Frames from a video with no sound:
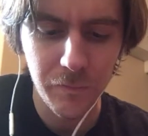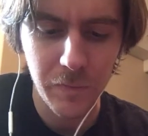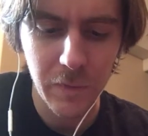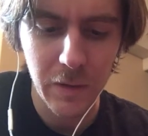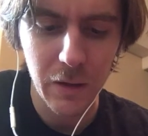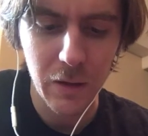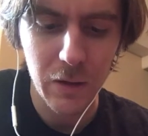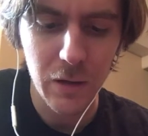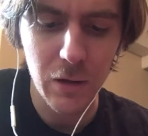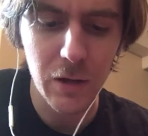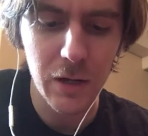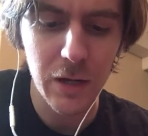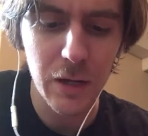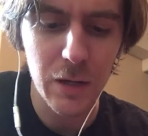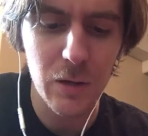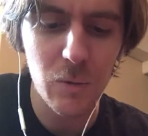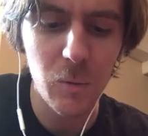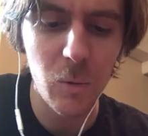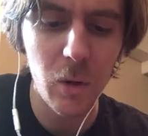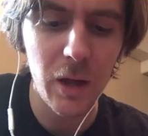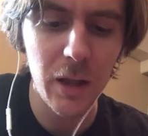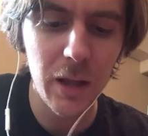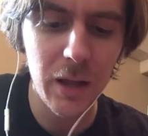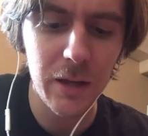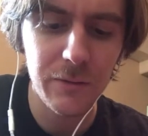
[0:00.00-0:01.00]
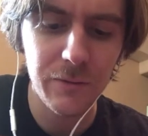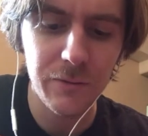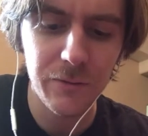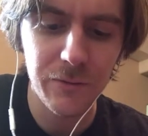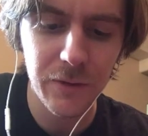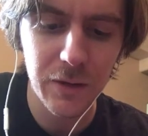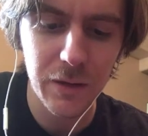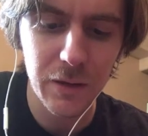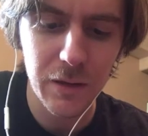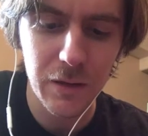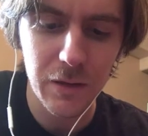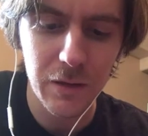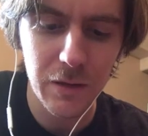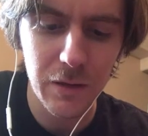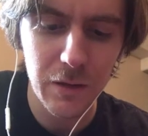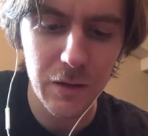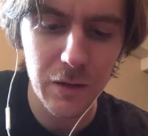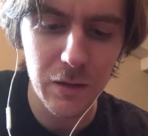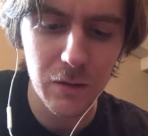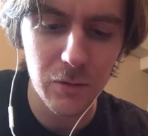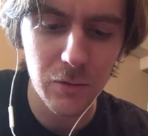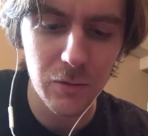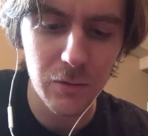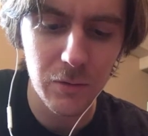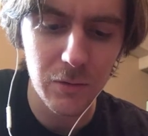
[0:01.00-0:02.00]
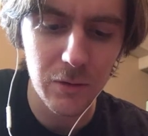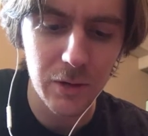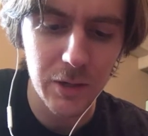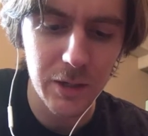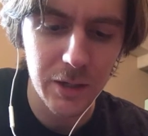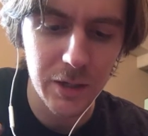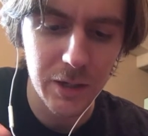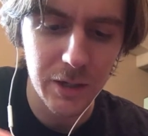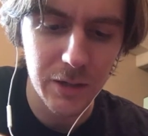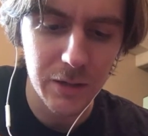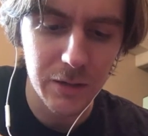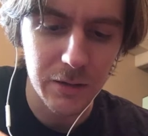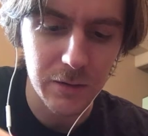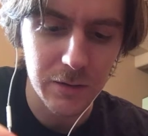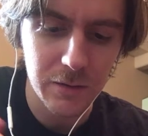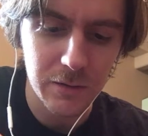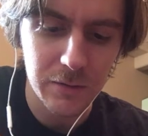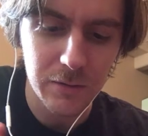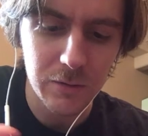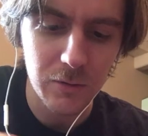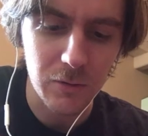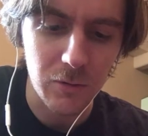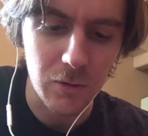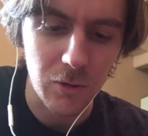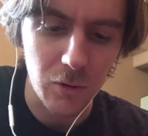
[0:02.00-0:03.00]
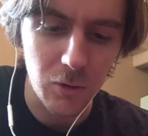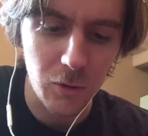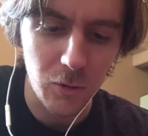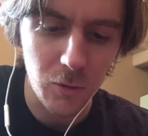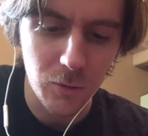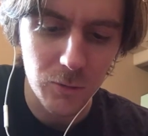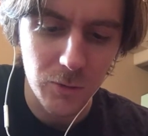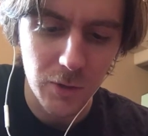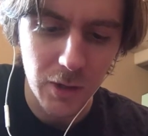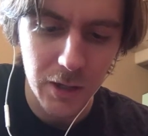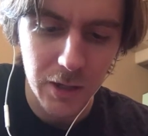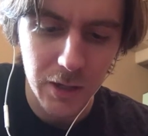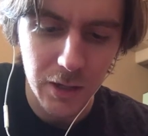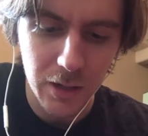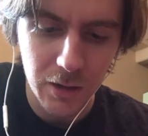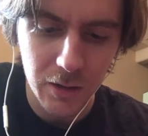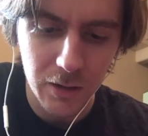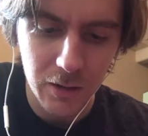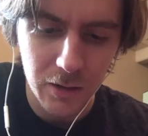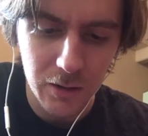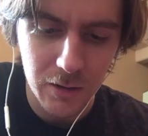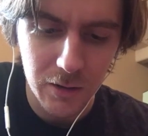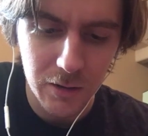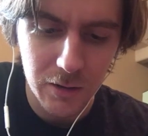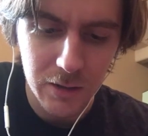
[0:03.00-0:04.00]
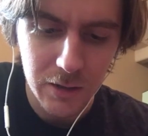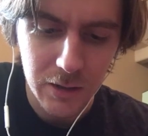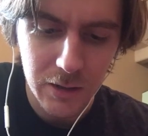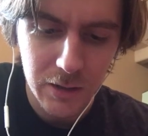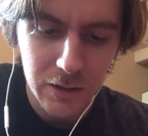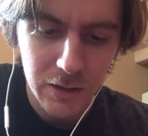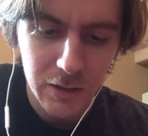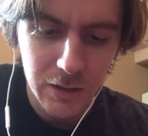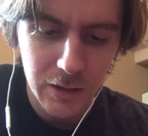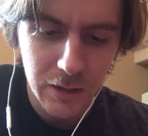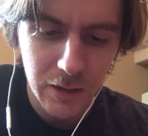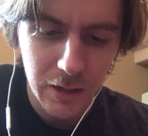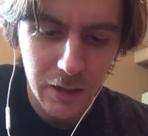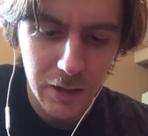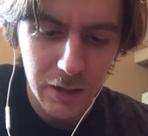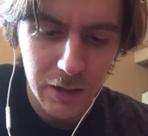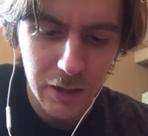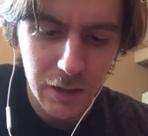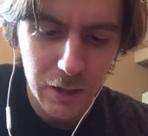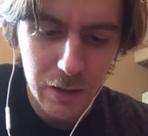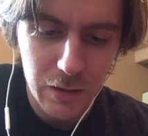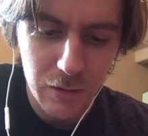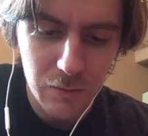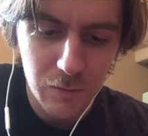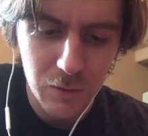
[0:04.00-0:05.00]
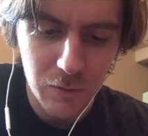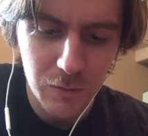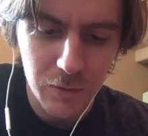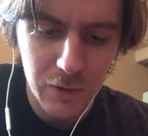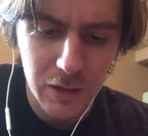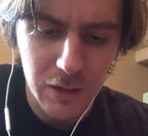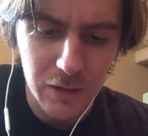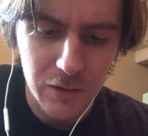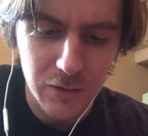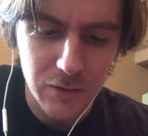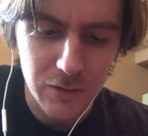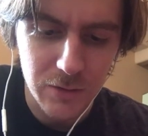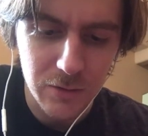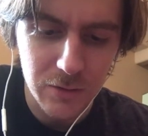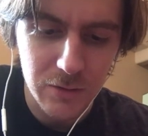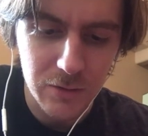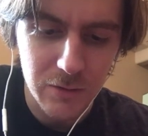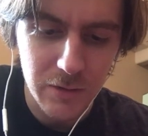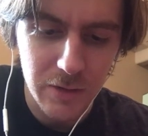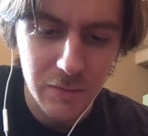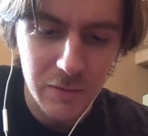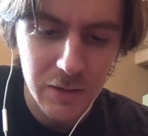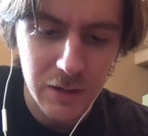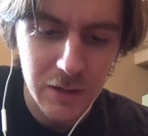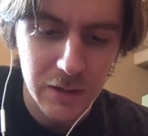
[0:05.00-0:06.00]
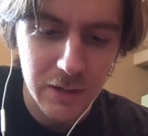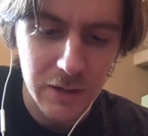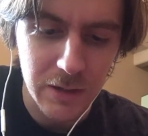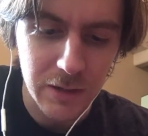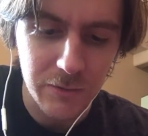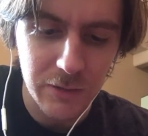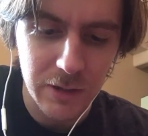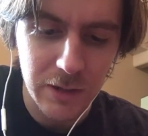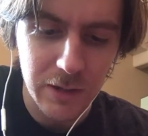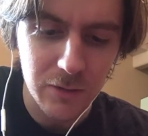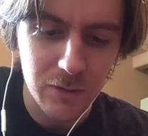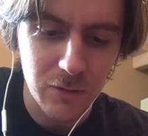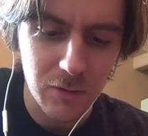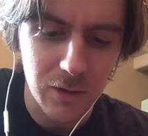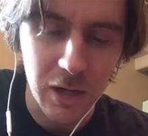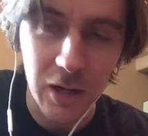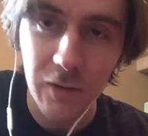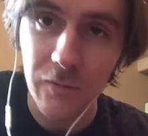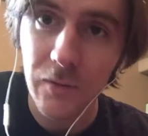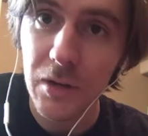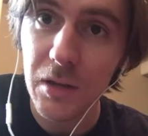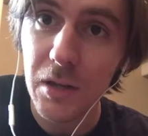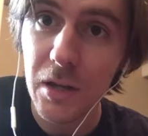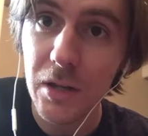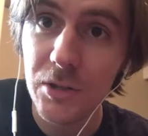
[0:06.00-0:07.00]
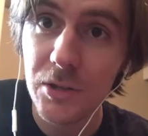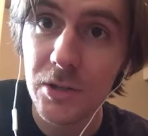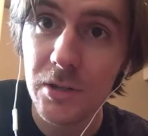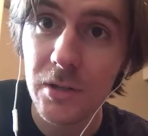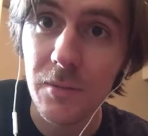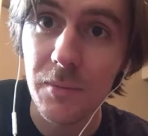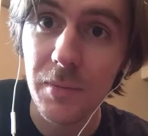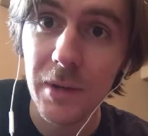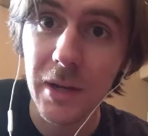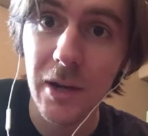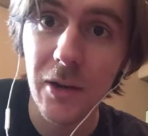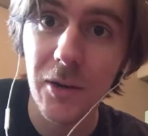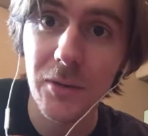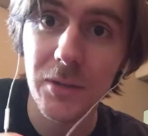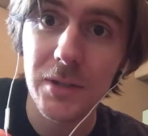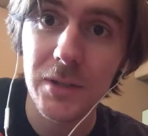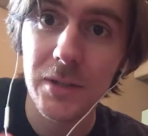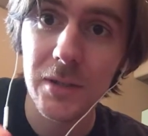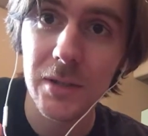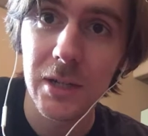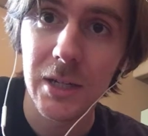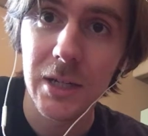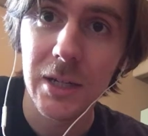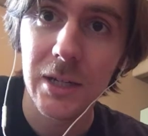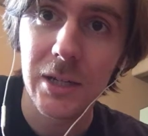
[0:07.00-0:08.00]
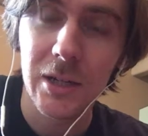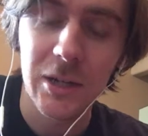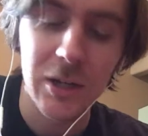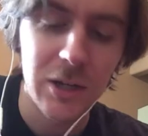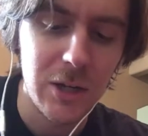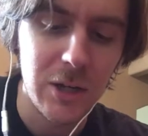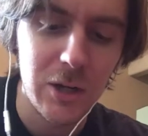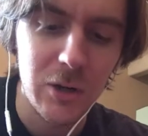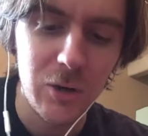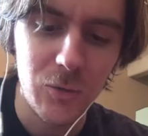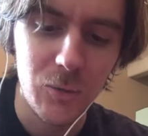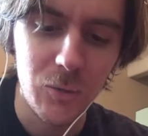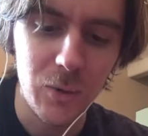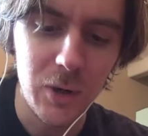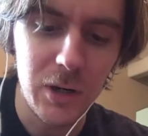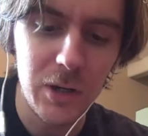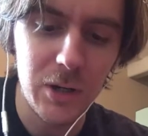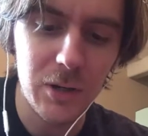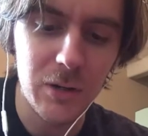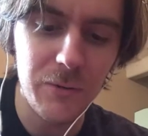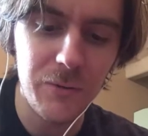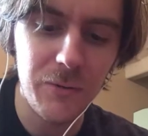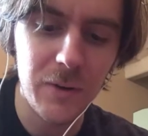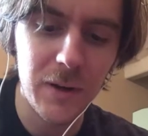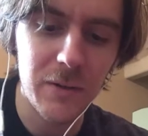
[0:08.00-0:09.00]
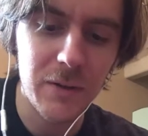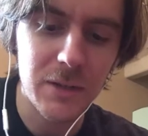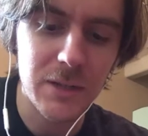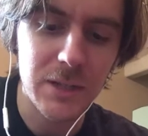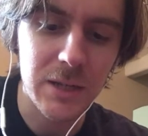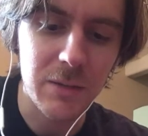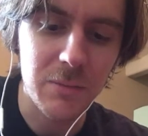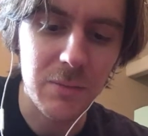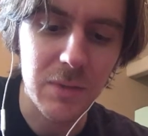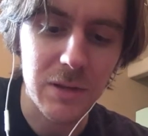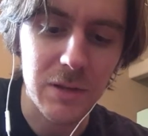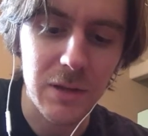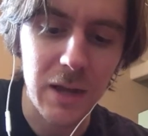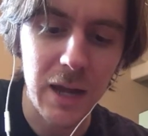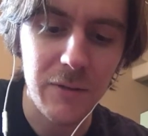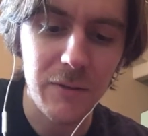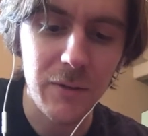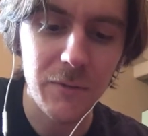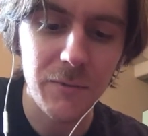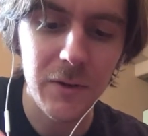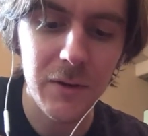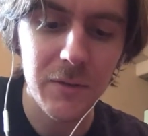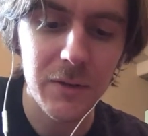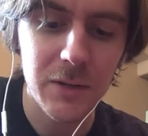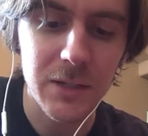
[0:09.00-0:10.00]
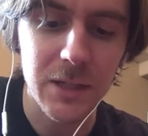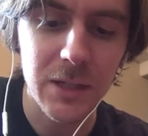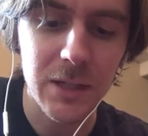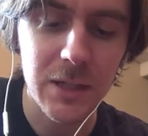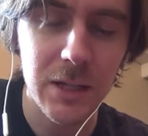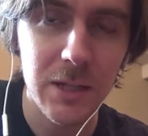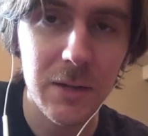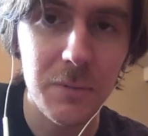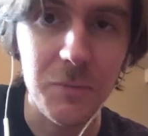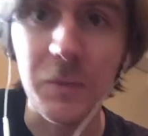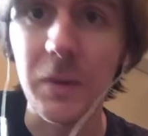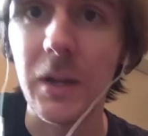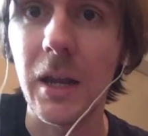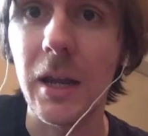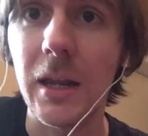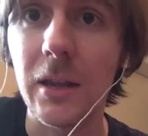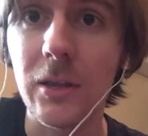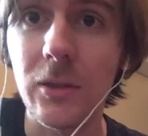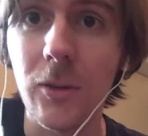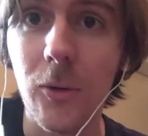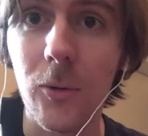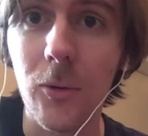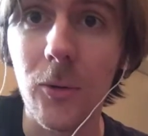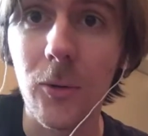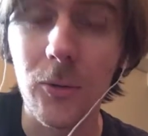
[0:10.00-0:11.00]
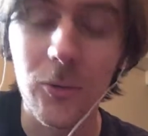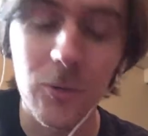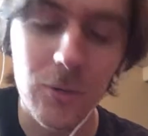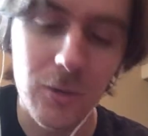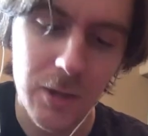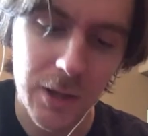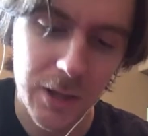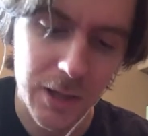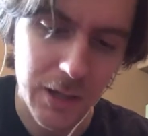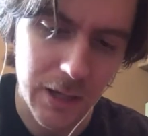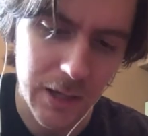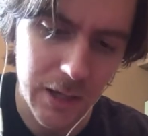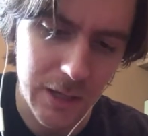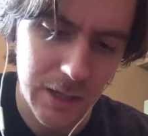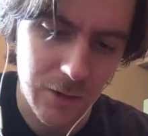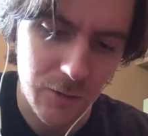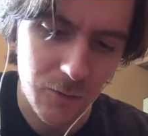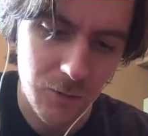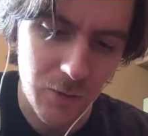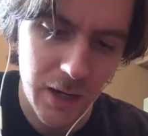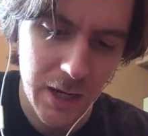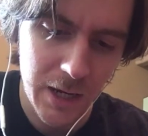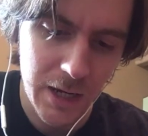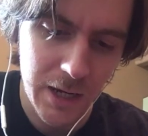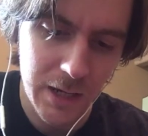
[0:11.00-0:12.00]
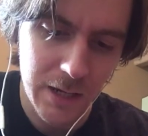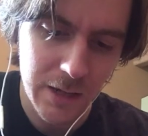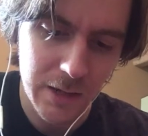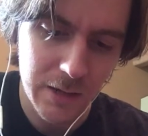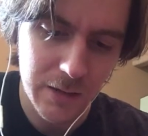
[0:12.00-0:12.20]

So I guess while I fix this little hole right here, I guess what we can do is we can have like a little conversation about what are your favorite teams? Do you have a favorite team? Any local? Any away?